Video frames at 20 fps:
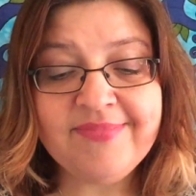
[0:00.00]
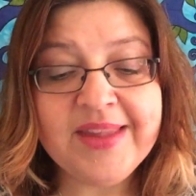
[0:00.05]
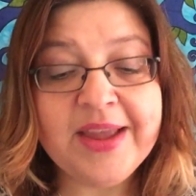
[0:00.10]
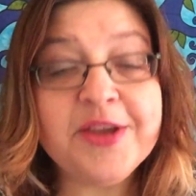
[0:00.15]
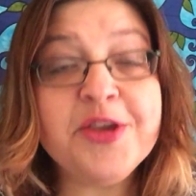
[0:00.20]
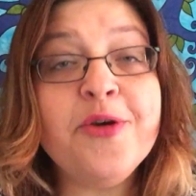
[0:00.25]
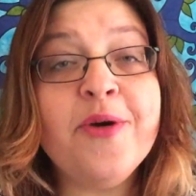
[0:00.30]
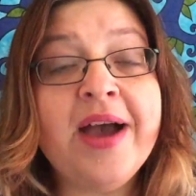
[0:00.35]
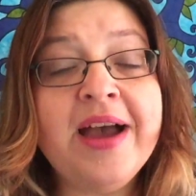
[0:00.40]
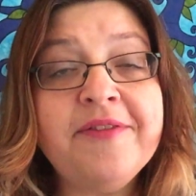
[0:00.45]

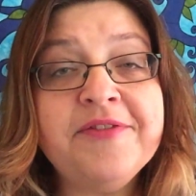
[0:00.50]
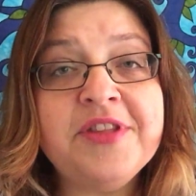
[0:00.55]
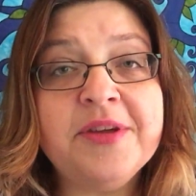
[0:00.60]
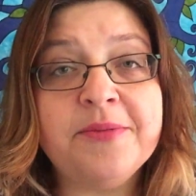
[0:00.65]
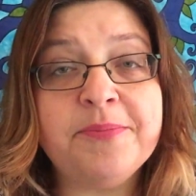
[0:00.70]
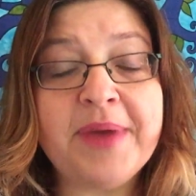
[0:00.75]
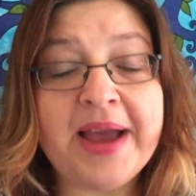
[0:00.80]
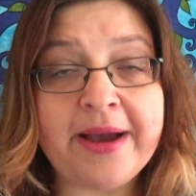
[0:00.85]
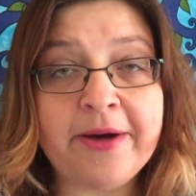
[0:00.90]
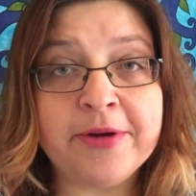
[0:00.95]
You have the
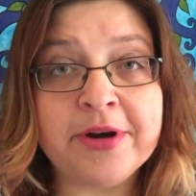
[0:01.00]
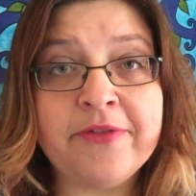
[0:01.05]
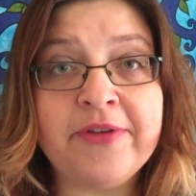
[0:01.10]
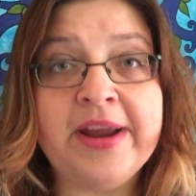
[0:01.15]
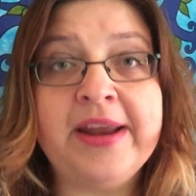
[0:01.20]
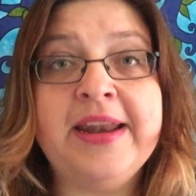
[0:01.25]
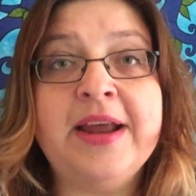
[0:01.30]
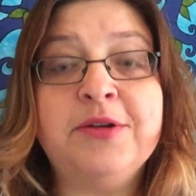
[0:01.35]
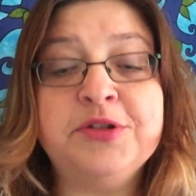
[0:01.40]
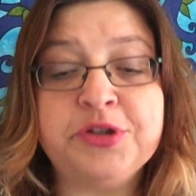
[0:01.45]
power
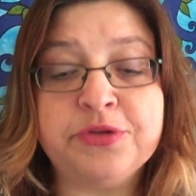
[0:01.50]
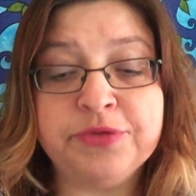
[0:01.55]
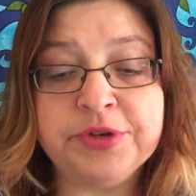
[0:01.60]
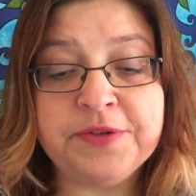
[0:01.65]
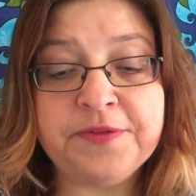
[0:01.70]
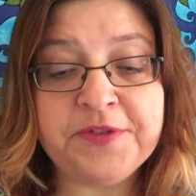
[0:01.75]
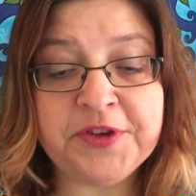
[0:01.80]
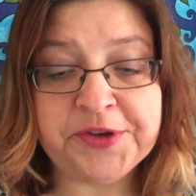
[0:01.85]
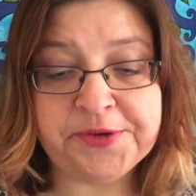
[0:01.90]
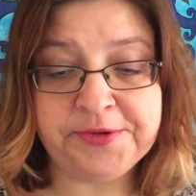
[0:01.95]
right now to
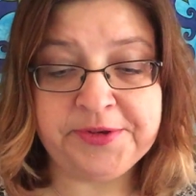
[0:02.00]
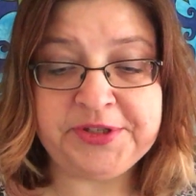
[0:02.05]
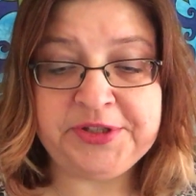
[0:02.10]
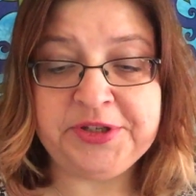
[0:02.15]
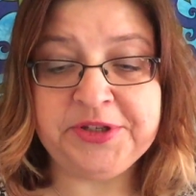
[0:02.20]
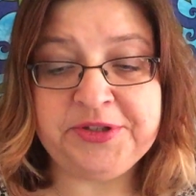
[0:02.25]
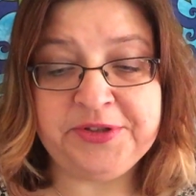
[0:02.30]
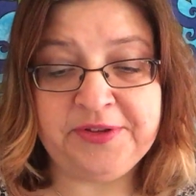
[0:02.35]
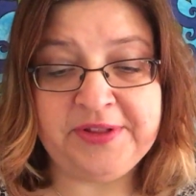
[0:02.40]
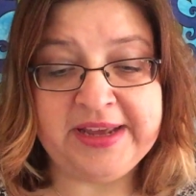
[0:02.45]
refuse
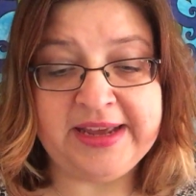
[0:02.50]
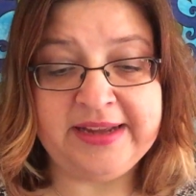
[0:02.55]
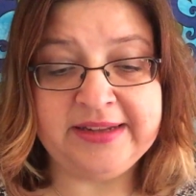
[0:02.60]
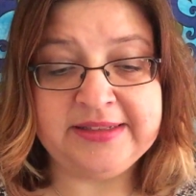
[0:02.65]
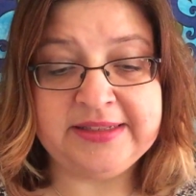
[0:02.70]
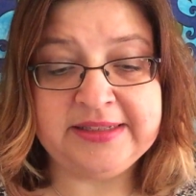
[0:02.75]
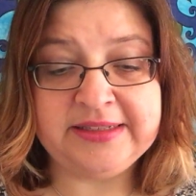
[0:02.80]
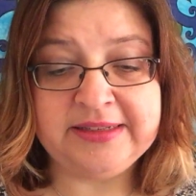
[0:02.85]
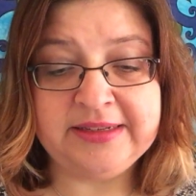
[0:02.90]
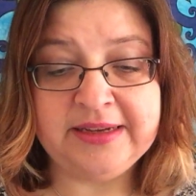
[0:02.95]
to do
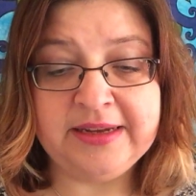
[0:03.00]
that.